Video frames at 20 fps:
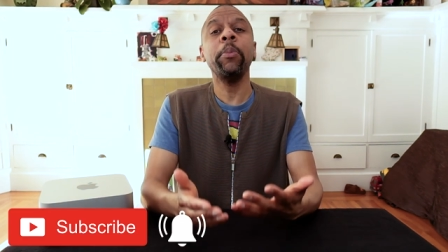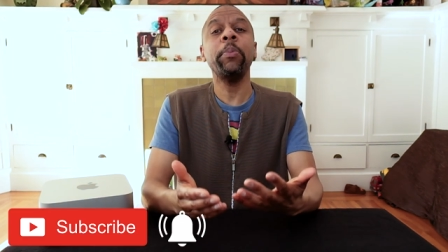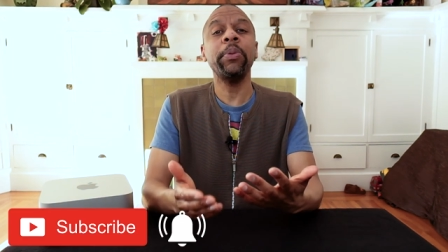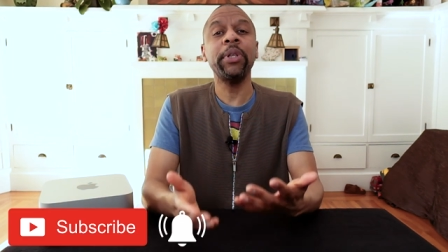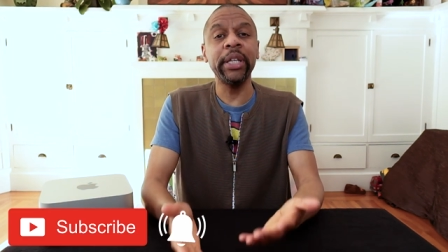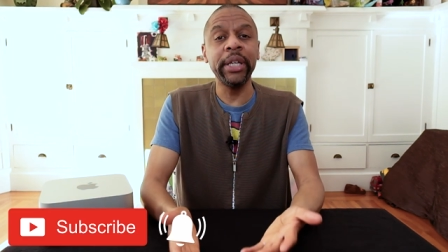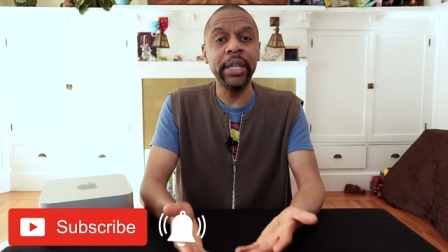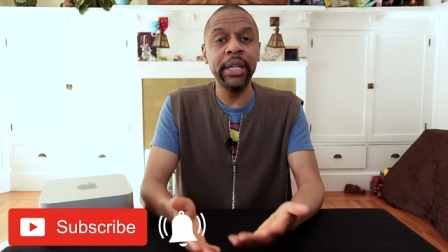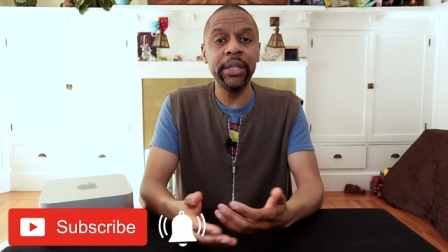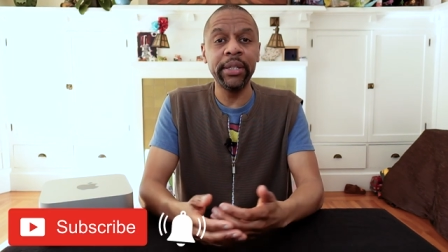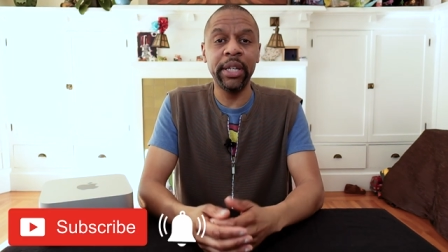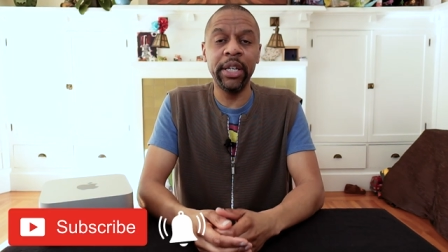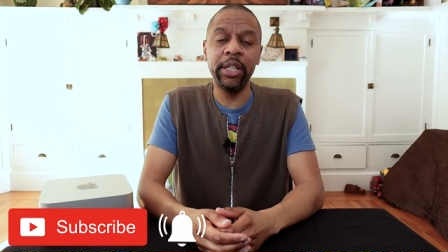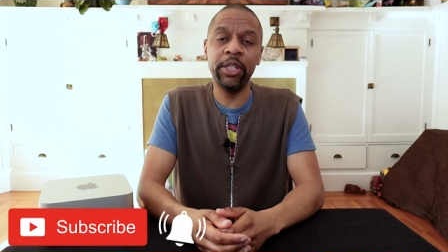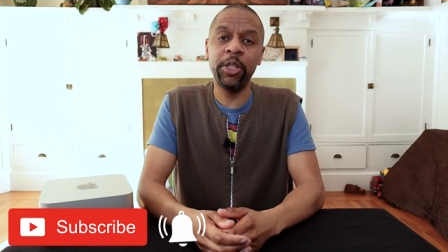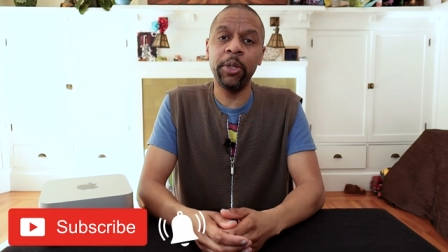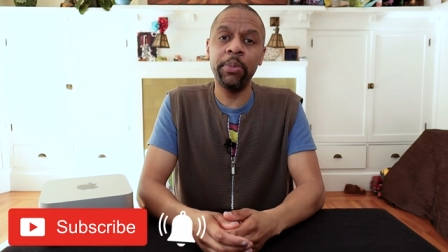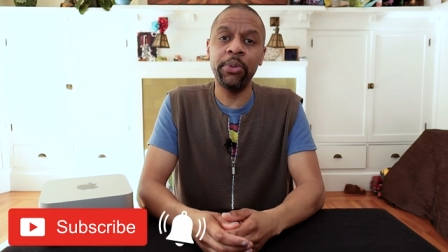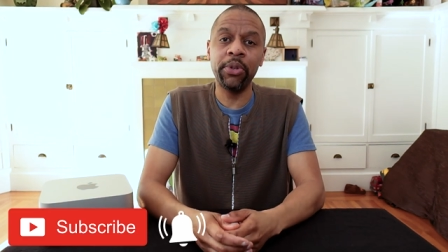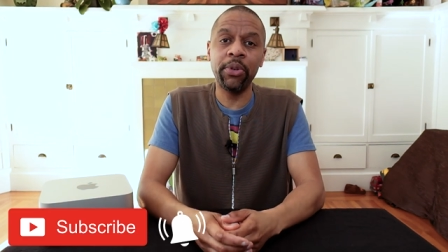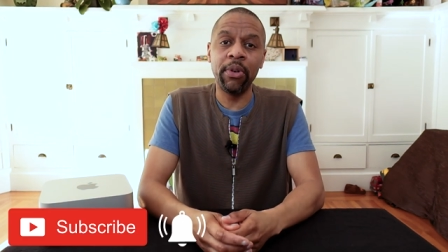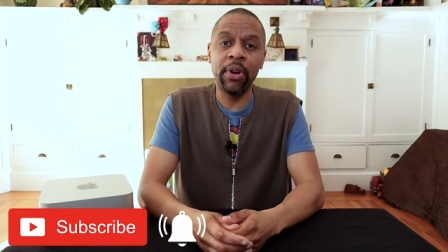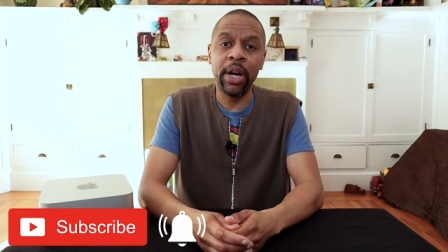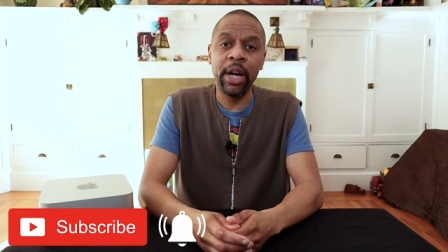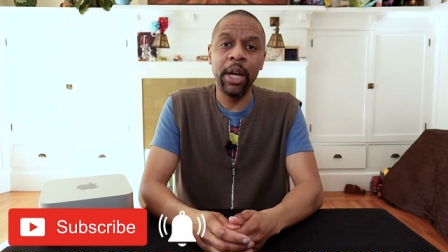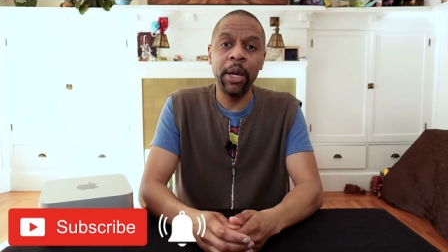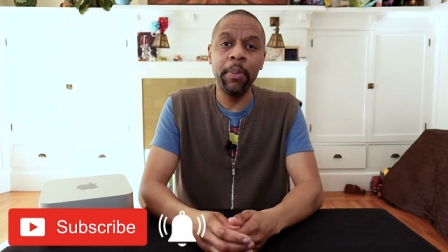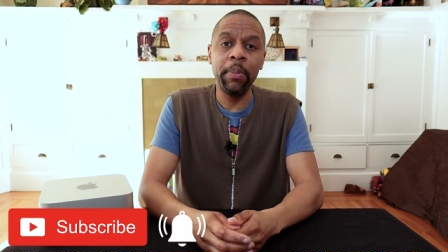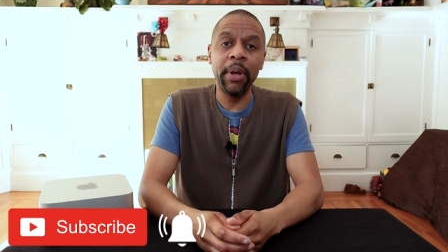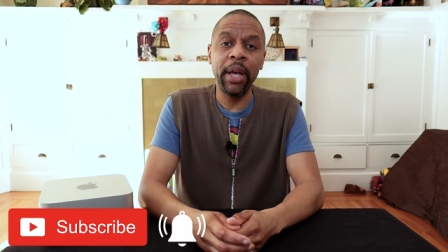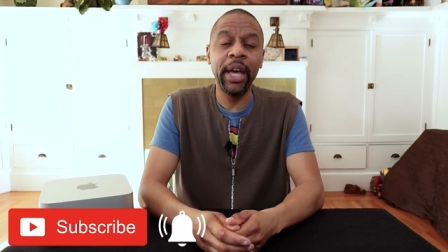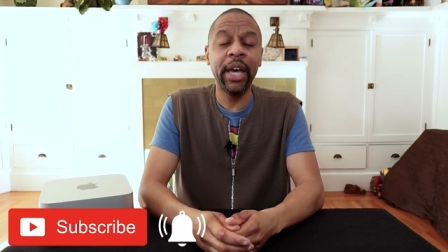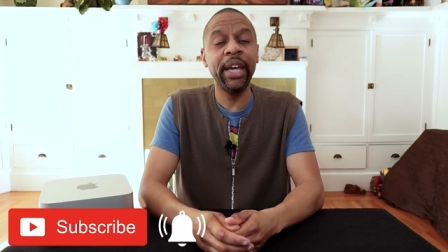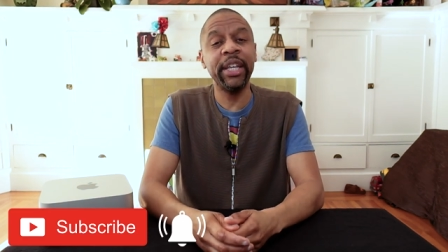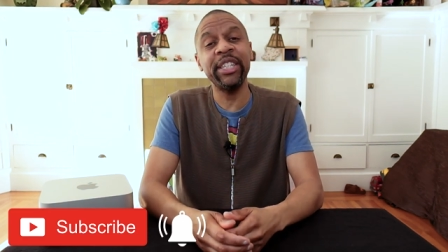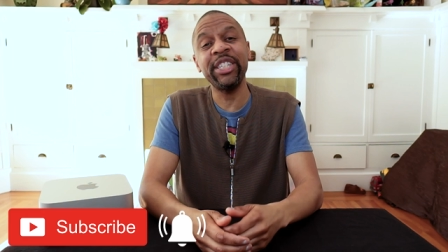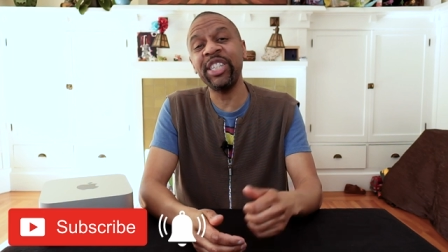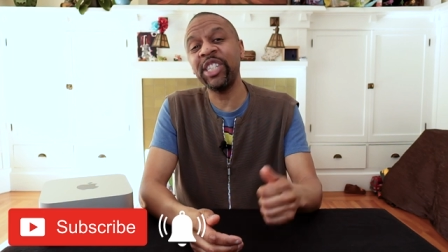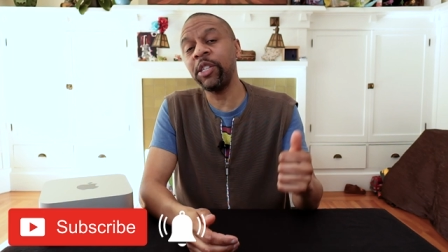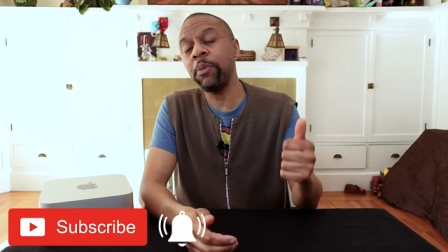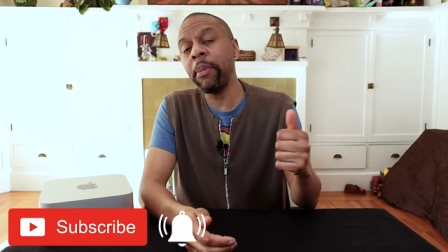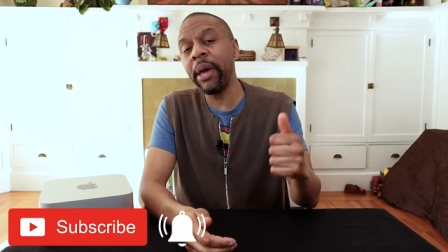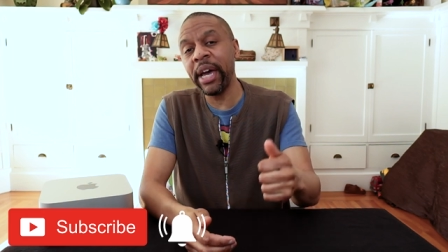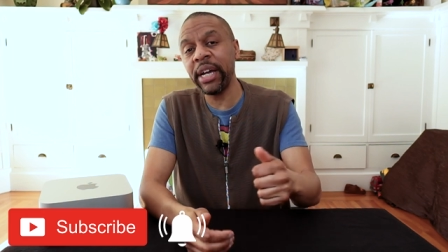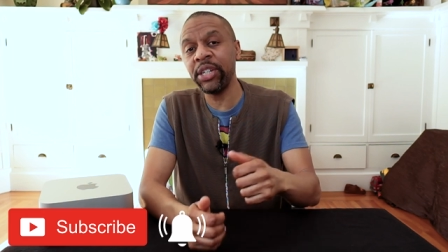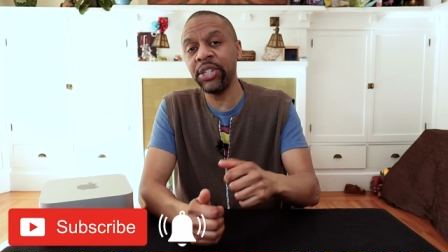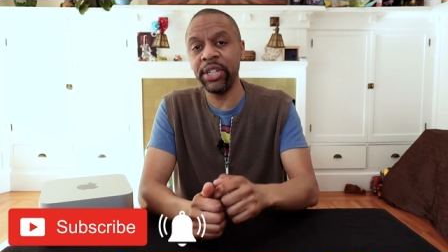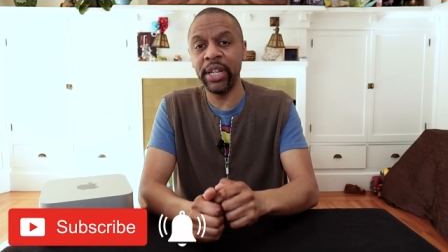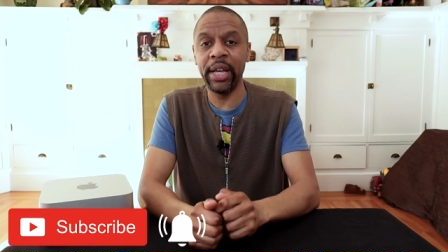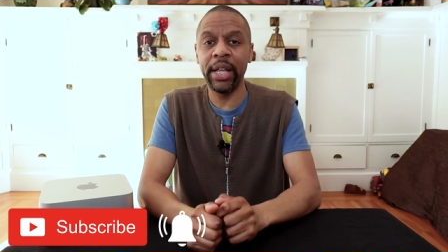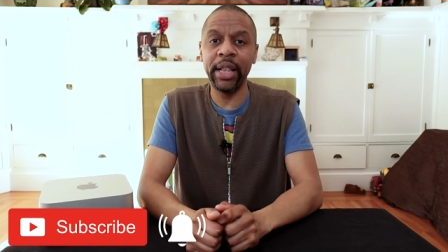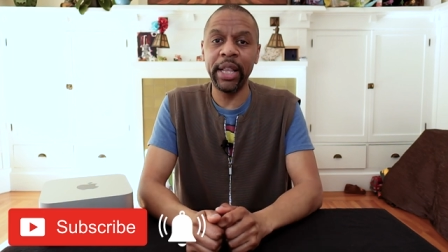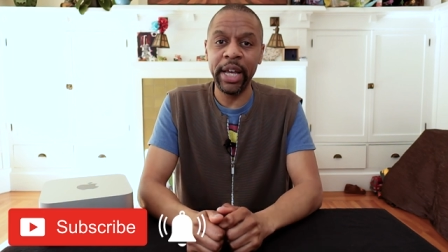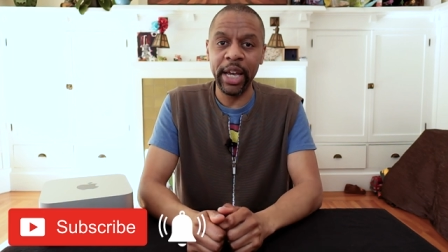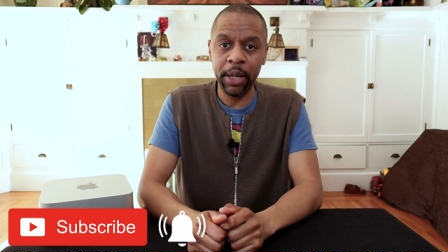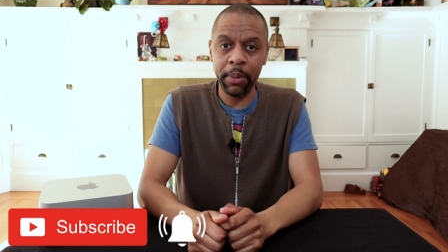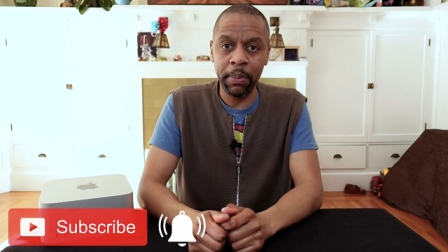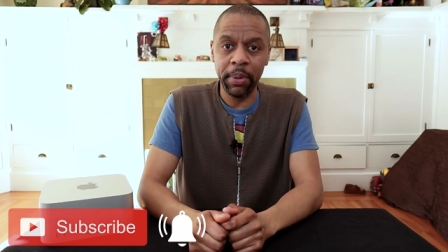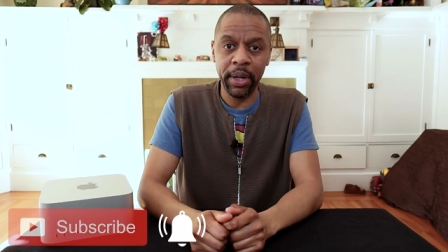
please hit subscribe and smash that like